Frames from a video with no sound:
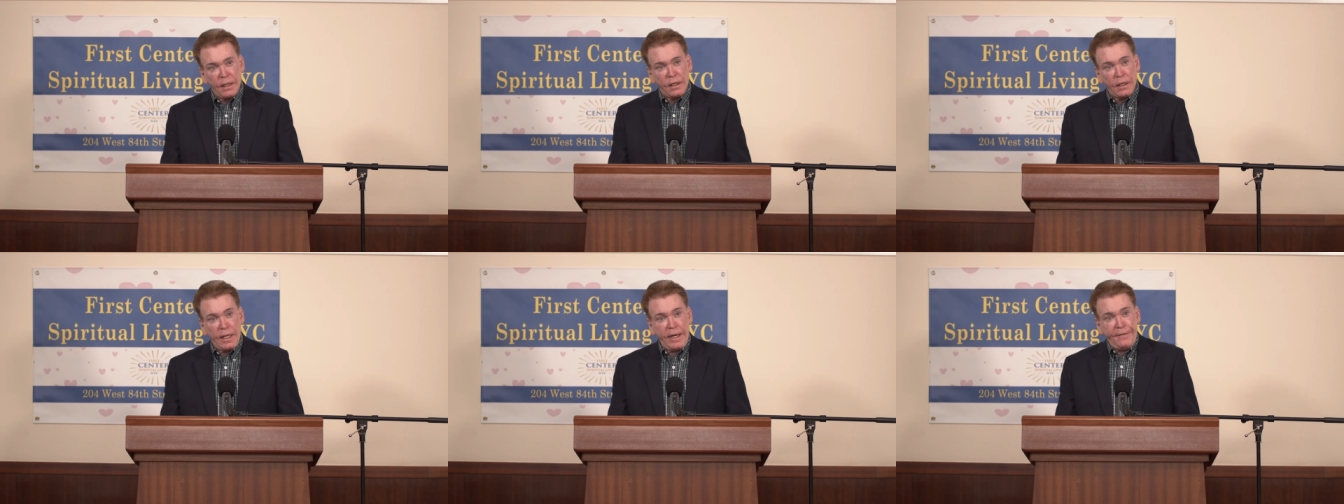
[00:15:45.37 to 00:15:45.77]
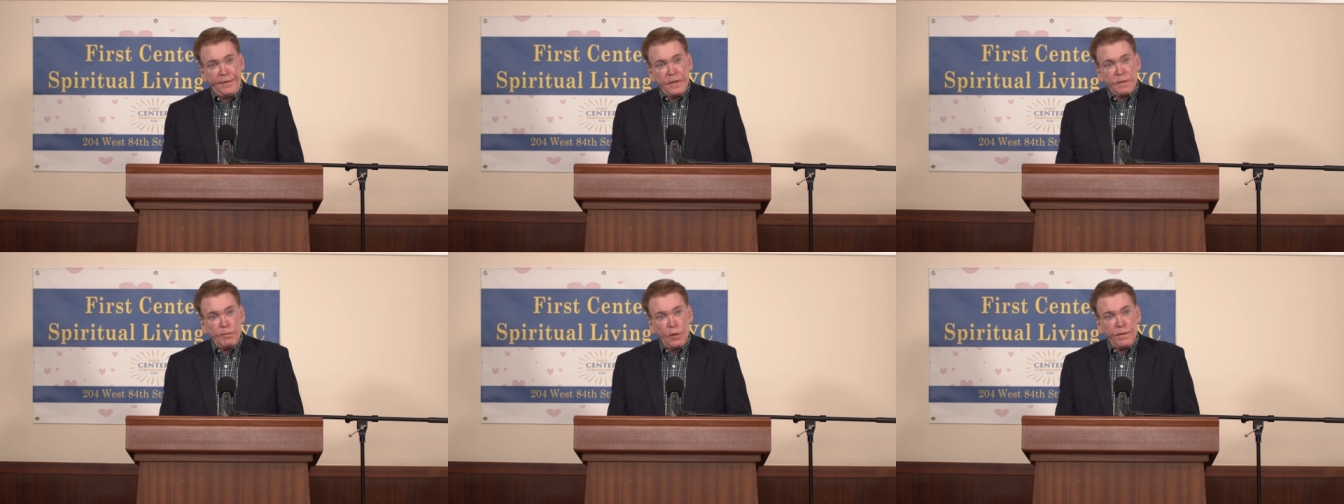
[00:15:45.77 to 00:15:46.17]
Life
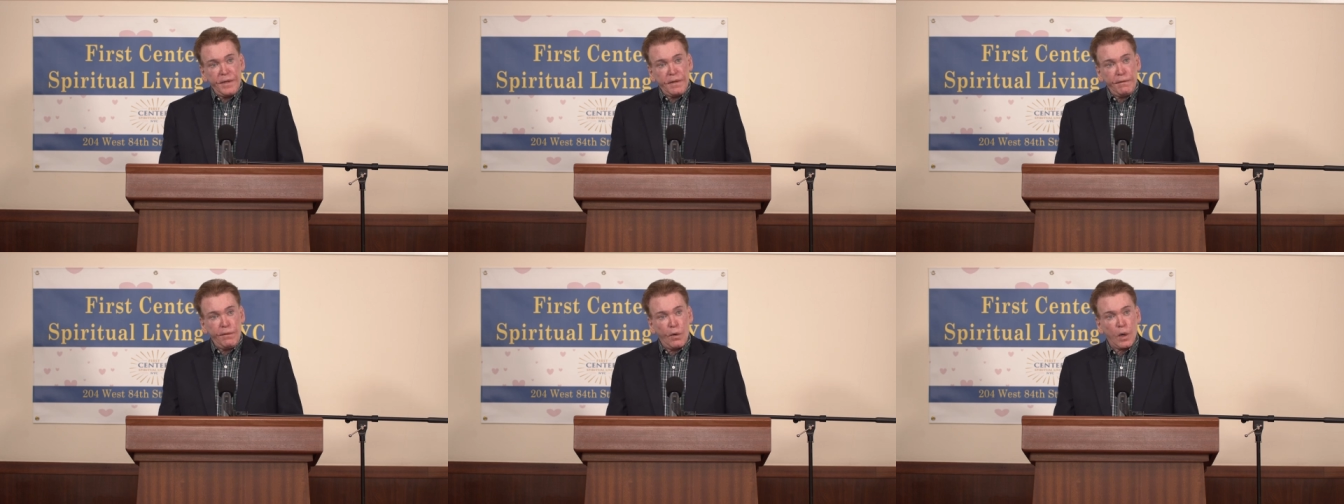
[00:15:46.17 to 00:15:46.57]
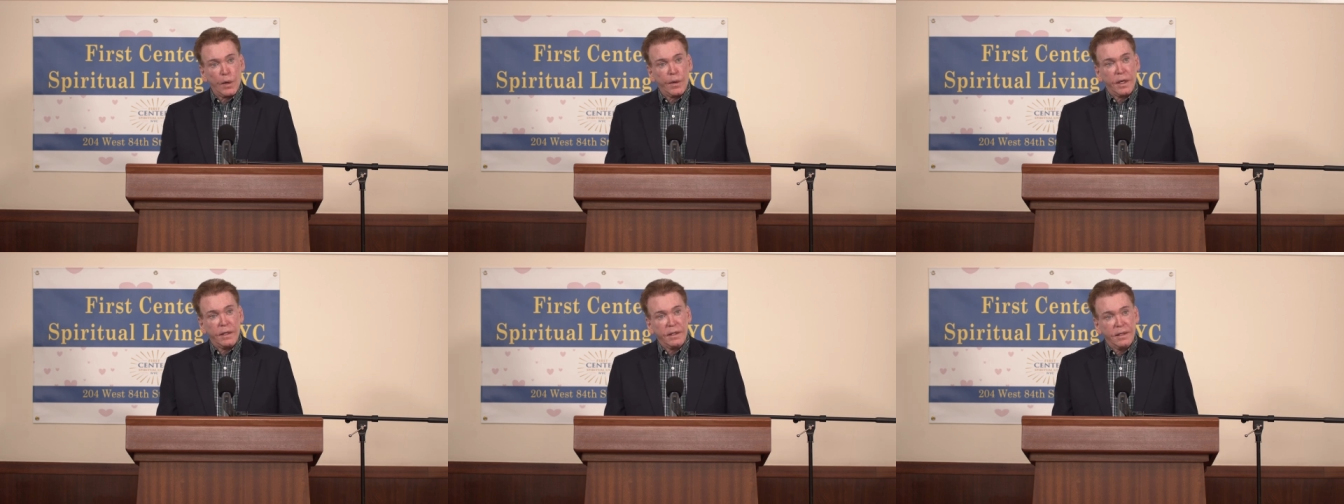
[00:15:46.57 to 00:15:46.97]
is moving
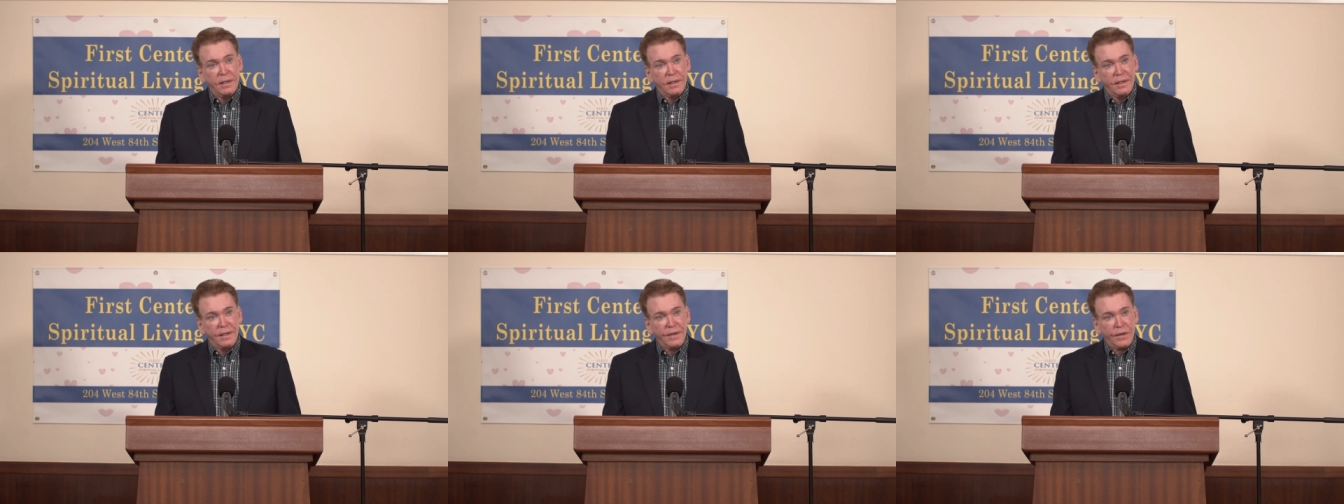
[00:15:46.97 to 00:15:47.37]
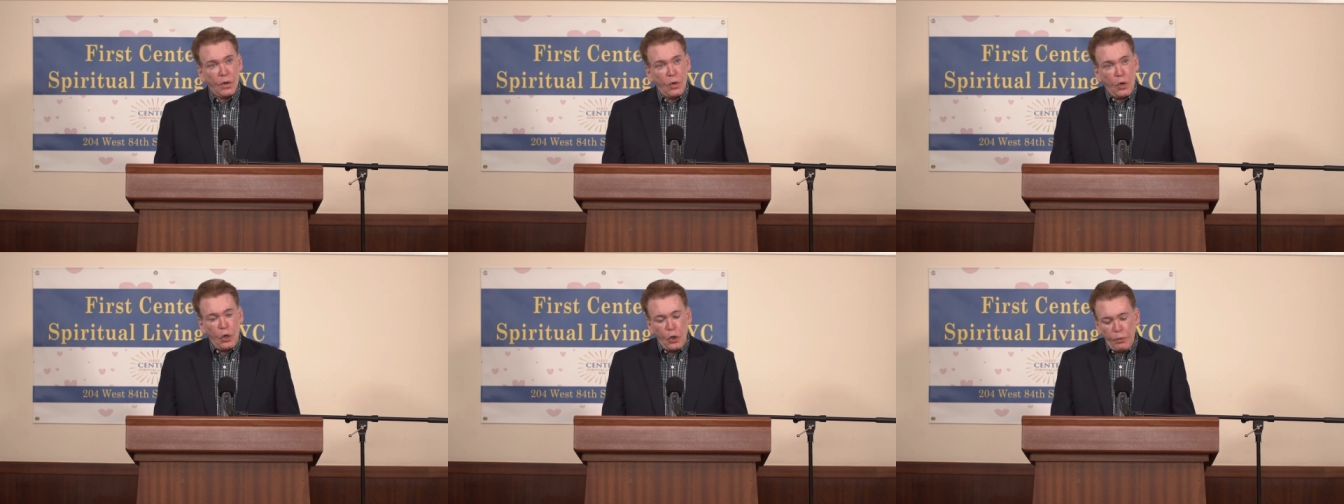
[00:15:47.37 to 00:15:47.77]
forward. The
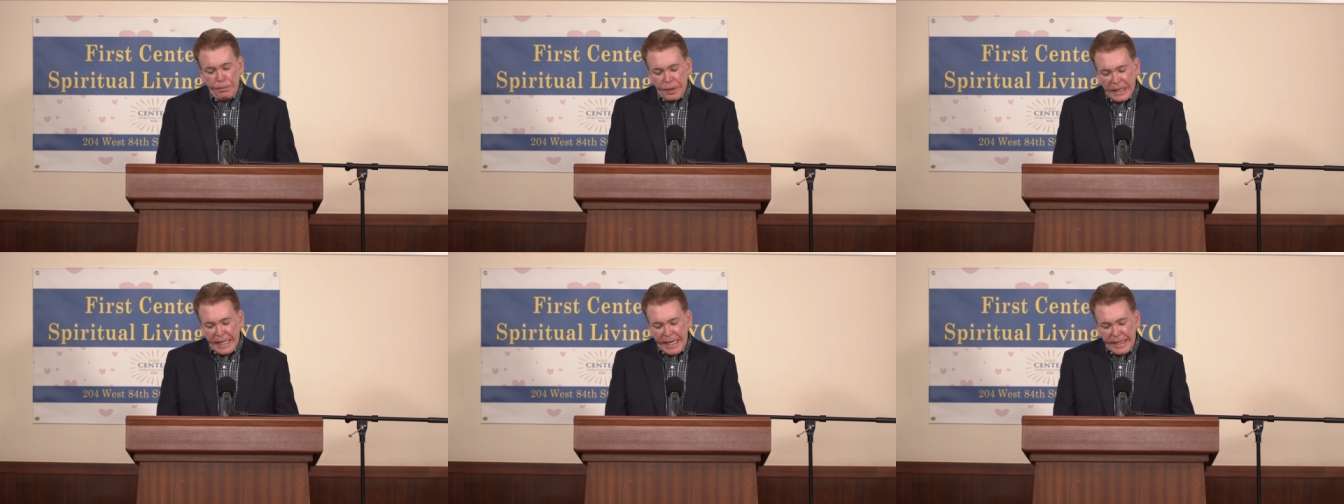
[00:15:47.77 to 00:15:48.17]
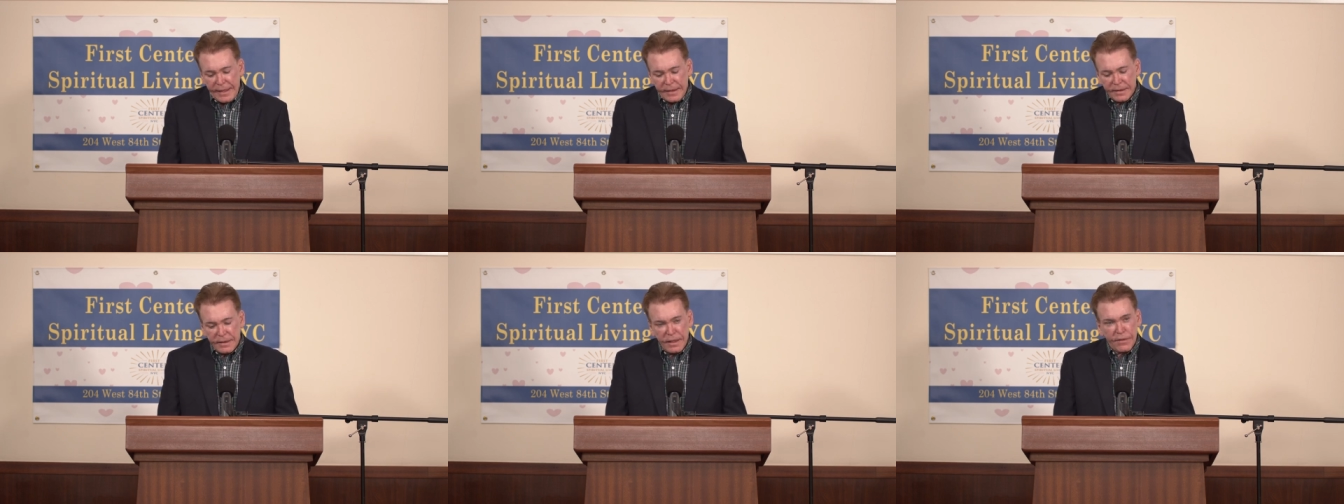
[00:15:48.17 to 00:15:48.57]
whole
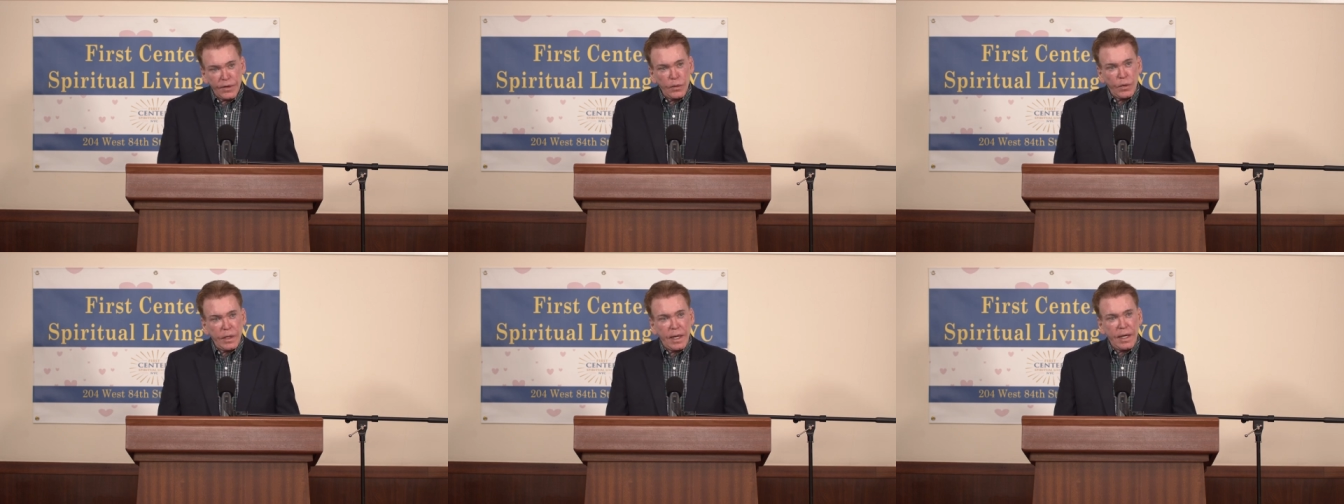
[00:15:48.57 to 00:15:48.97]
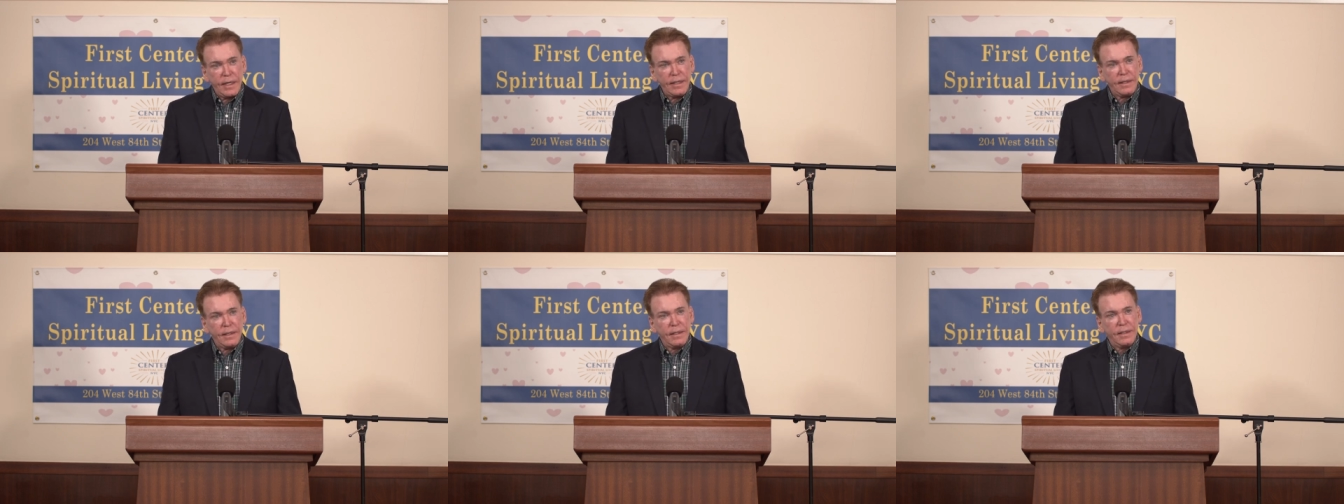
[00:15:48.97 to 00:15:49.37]
planet and everyone on
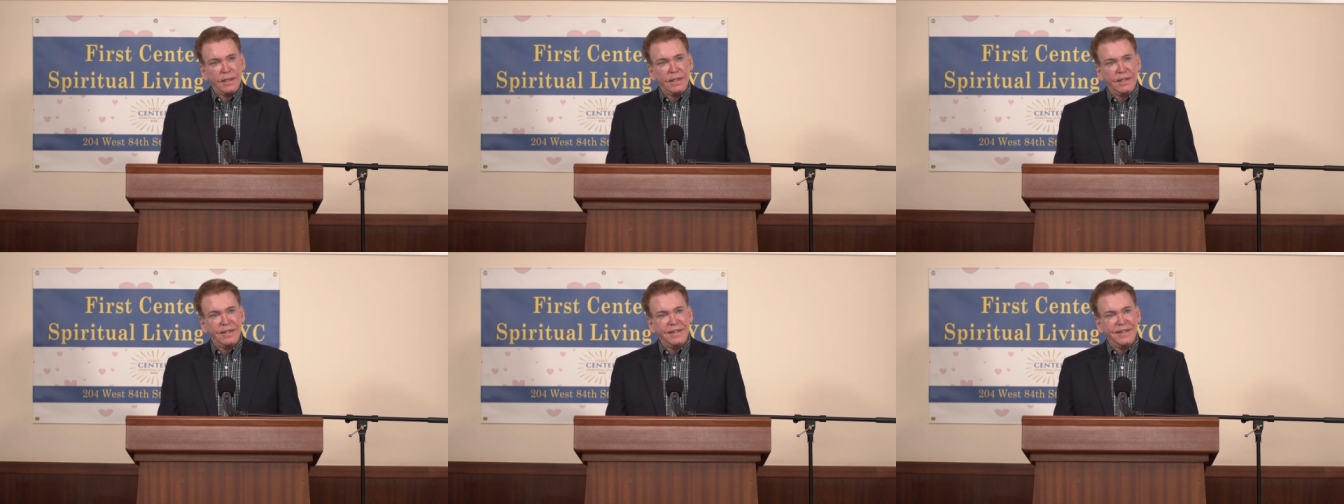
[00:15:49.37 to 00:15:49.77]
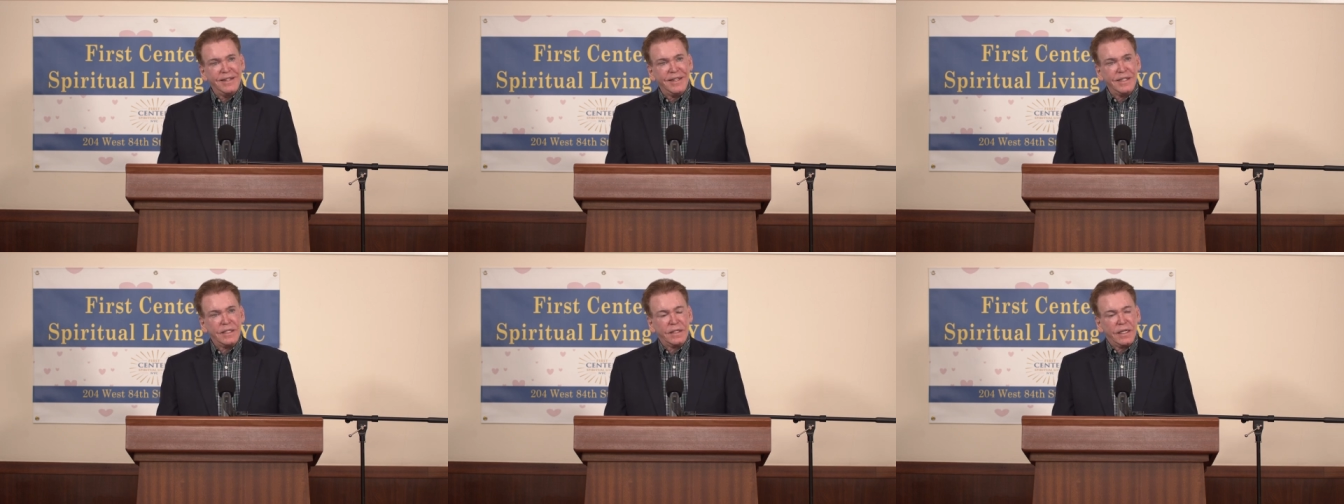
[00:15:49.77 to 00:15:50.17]
it
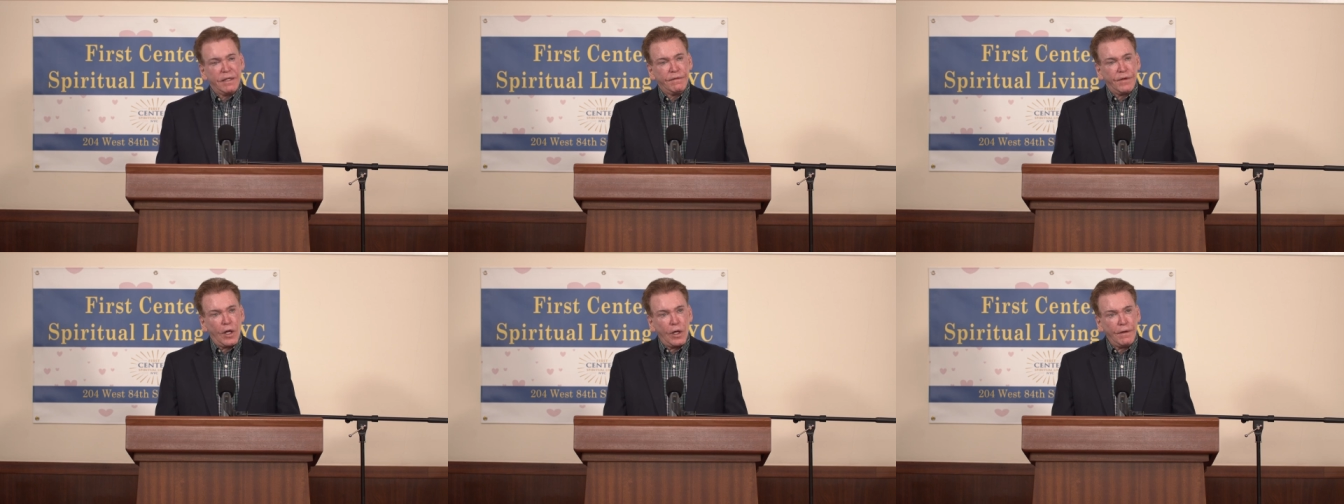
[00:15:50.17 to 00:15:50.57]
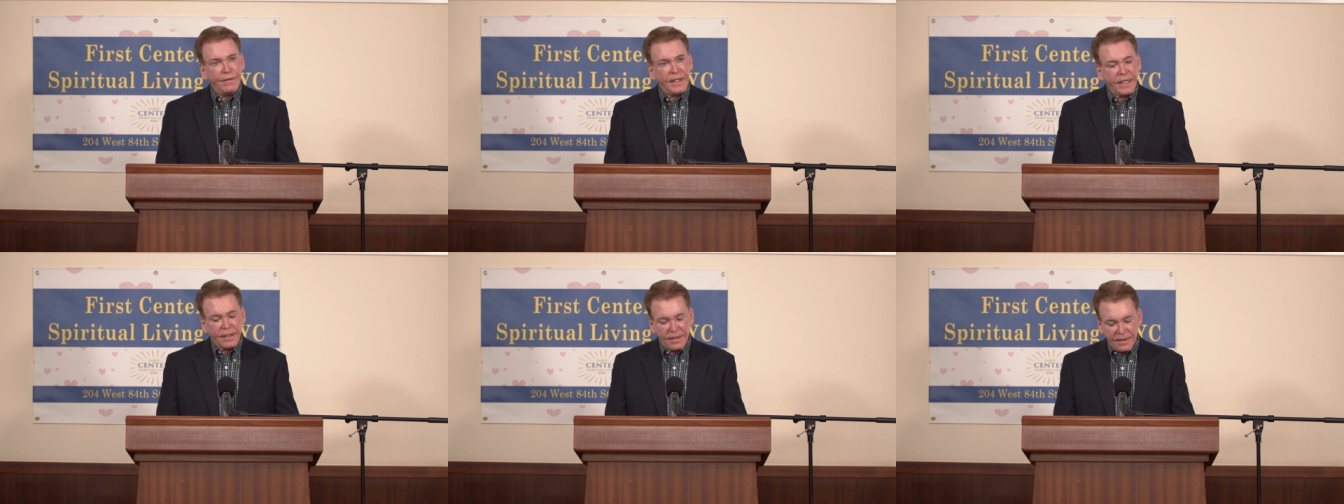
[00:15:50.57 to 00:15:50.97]
is
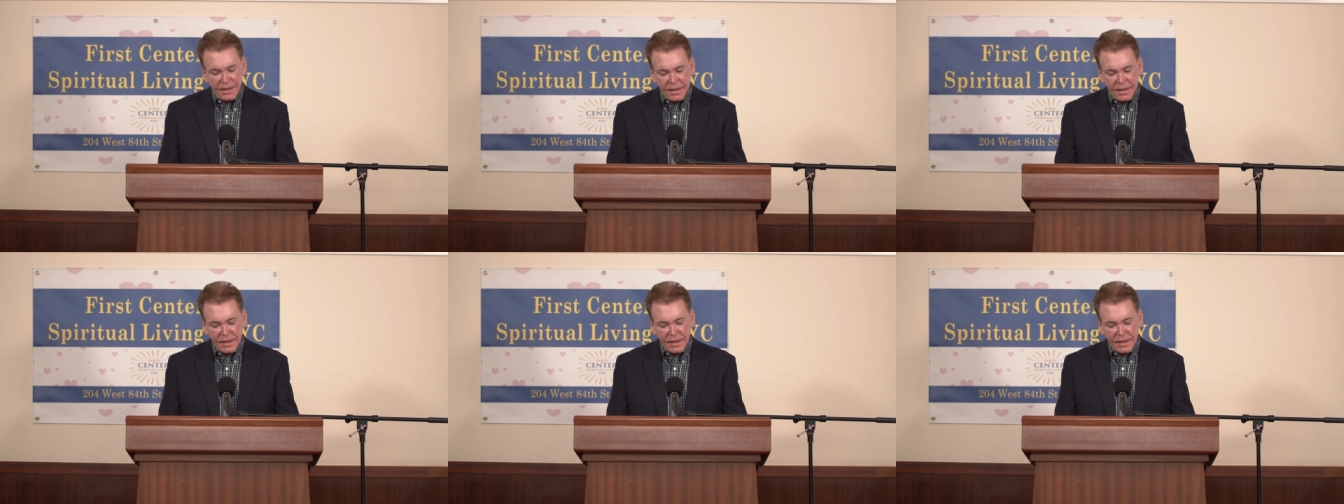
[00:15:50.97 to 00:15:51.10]
evolving.